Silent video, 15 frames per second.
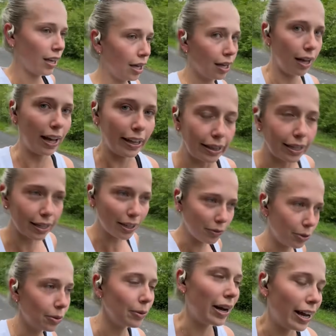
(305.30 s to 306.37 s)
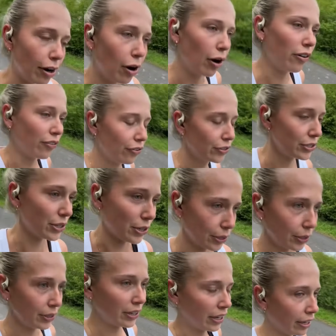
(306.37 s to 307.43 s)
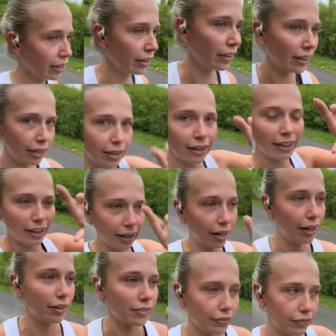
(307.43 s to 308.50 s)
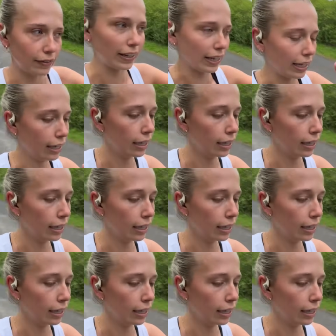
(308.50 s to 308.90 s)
I think it will wear off soon, hopefully.